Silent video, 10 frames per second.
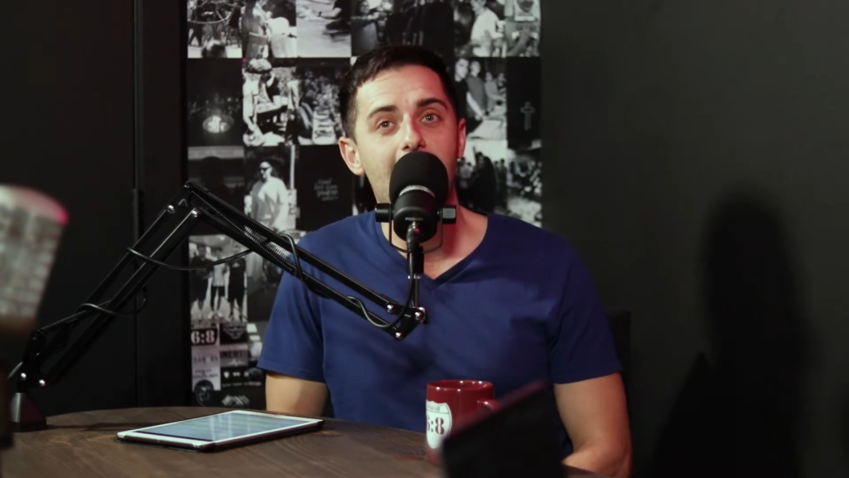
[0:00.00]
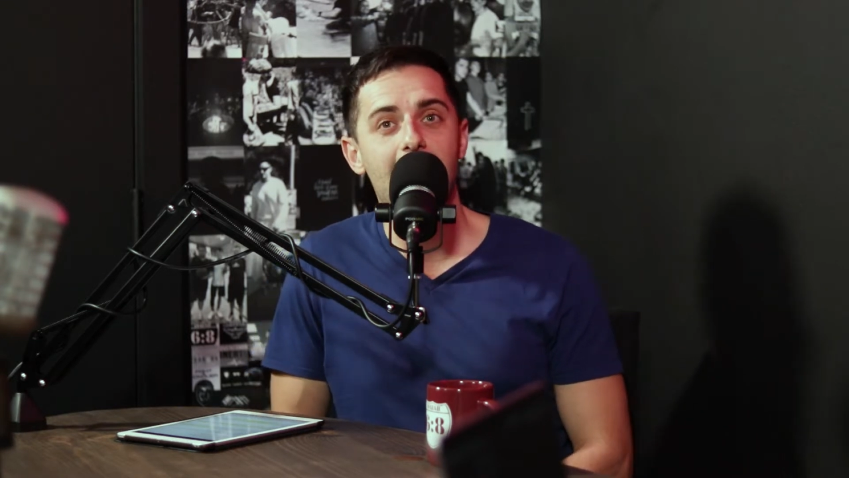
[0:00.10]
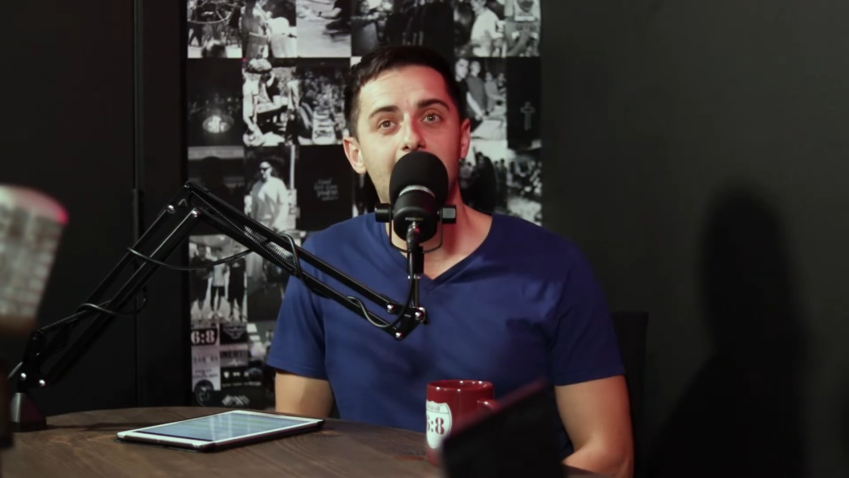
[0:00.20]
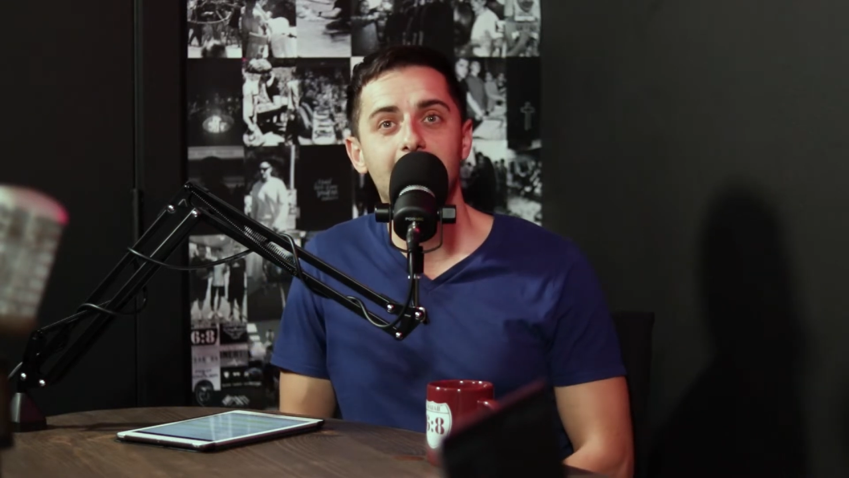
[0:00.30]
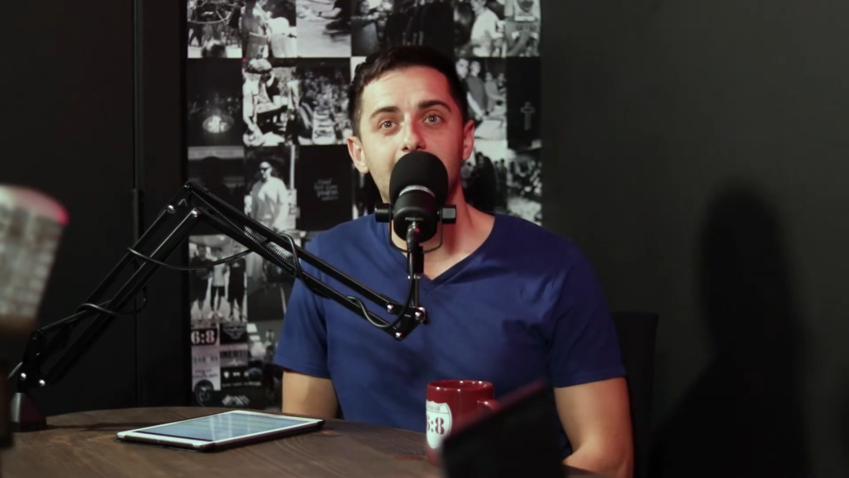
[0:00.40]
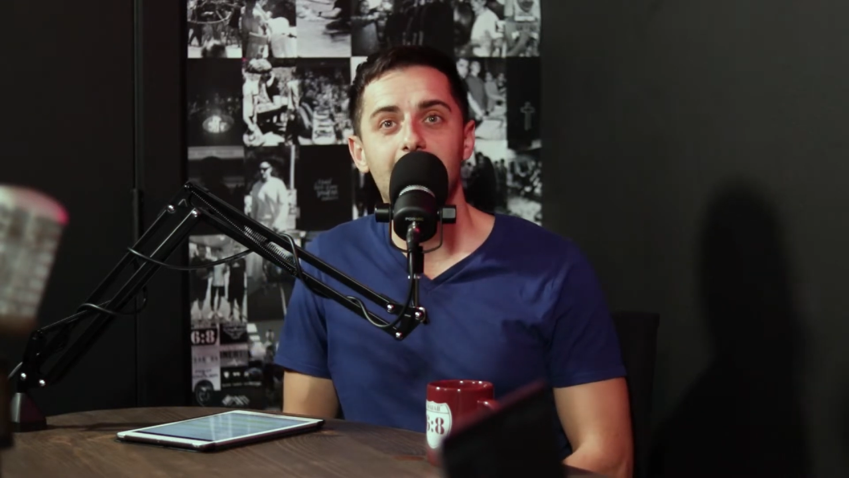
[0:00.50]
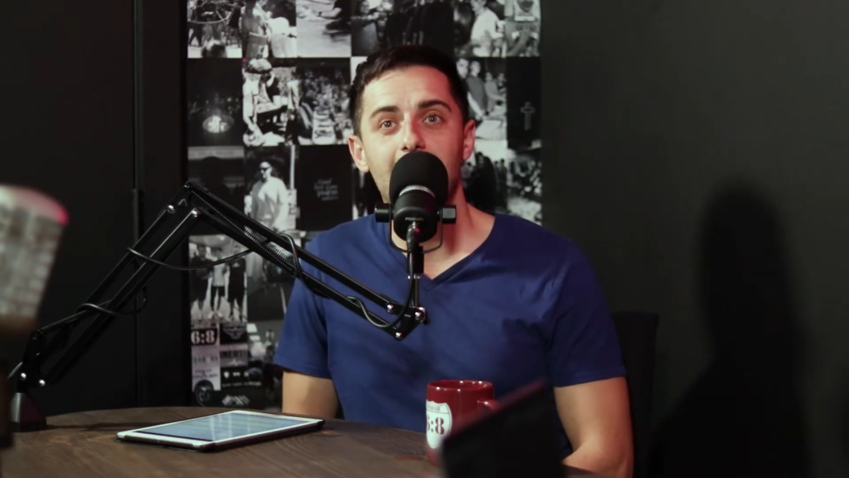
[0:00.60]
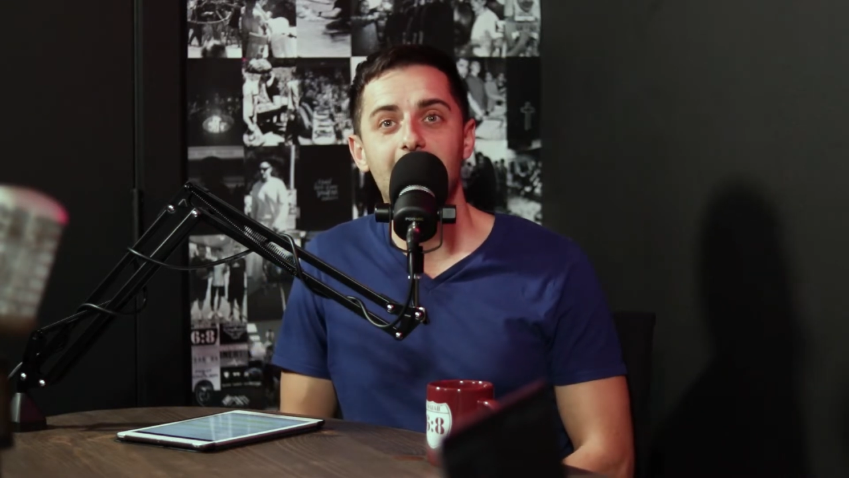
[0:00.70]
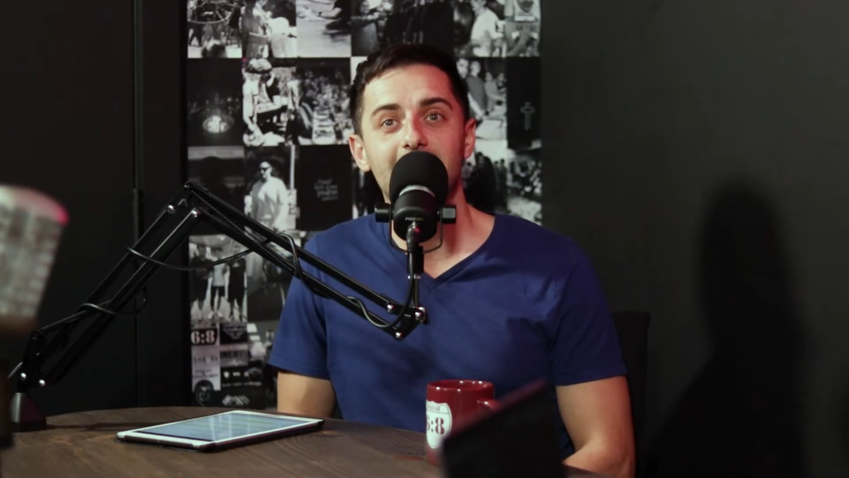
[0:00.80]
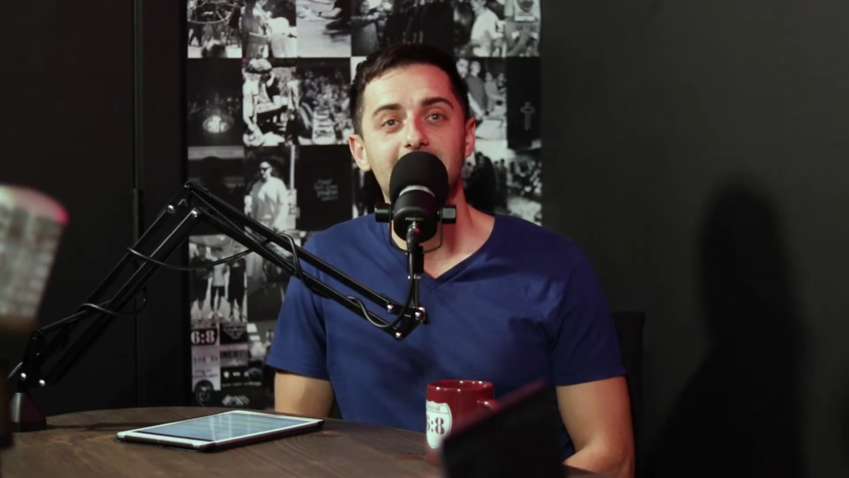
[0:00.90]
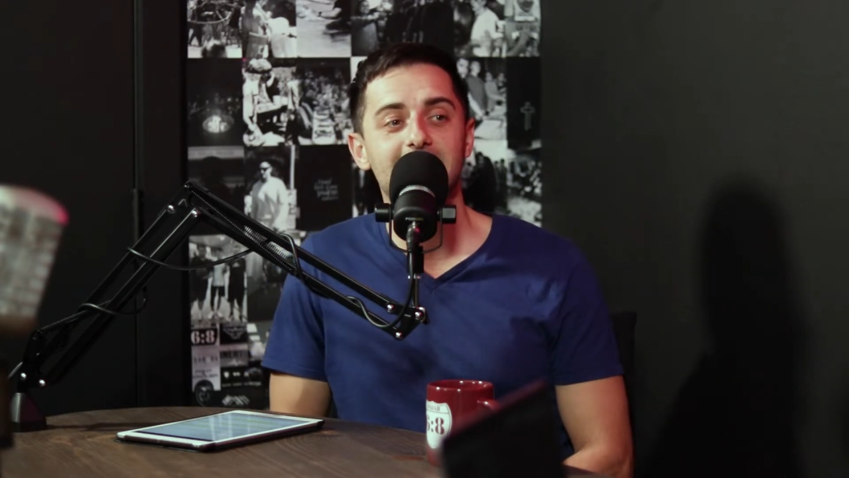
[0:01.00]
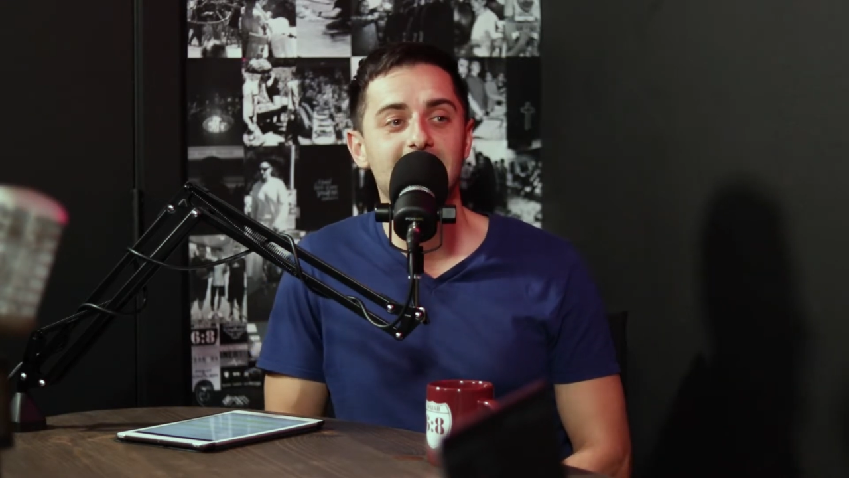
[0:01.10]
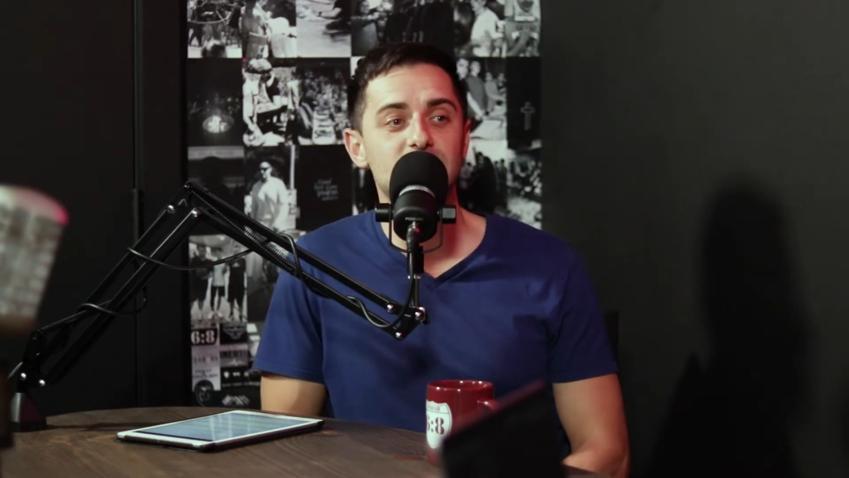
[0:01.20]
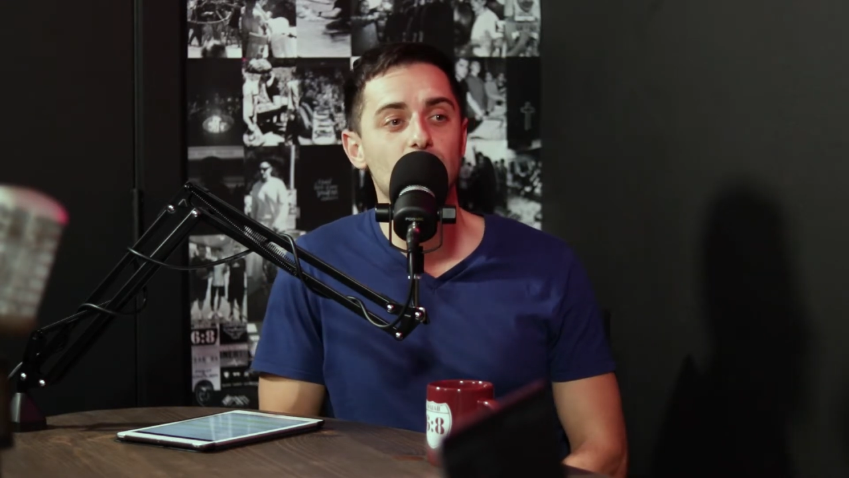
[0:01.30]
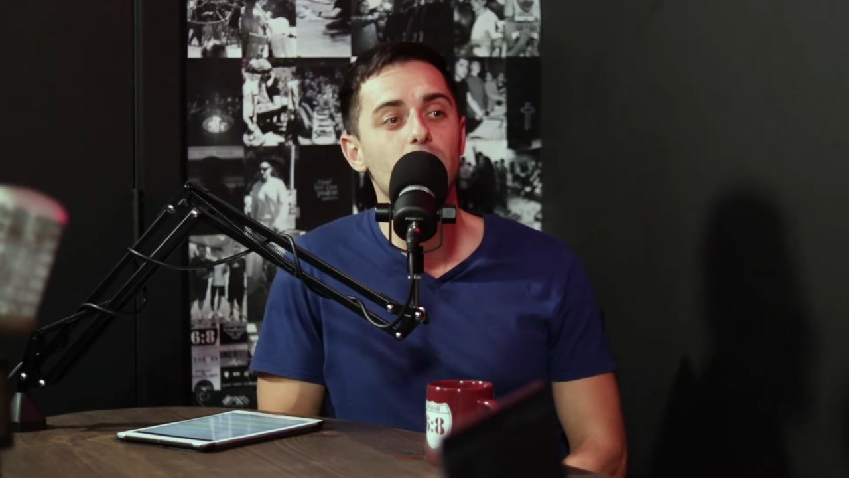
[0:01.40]
And I think
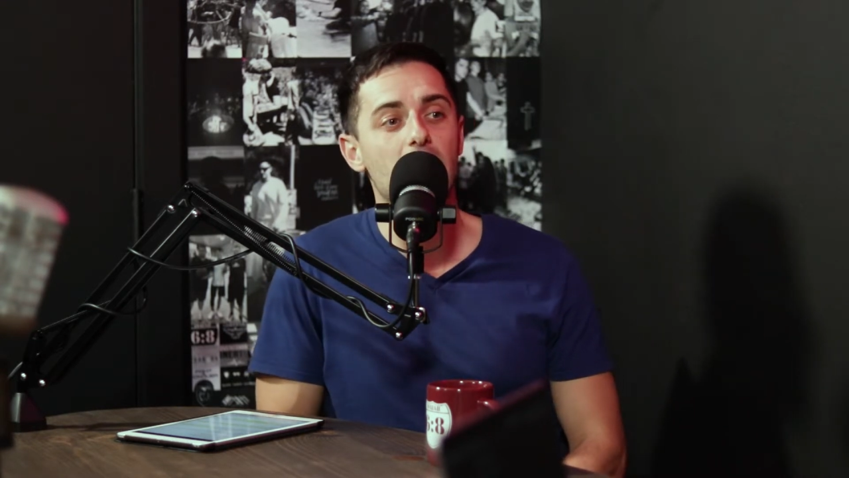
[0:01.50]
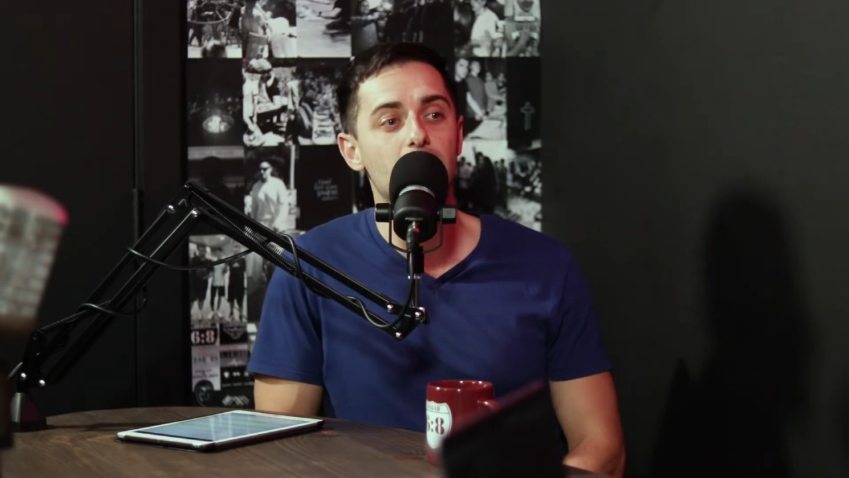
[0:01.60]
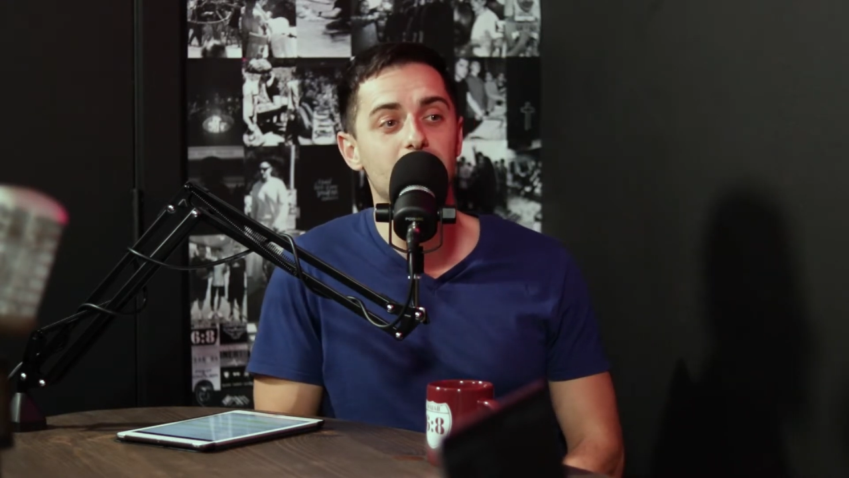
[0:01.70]
that's okay.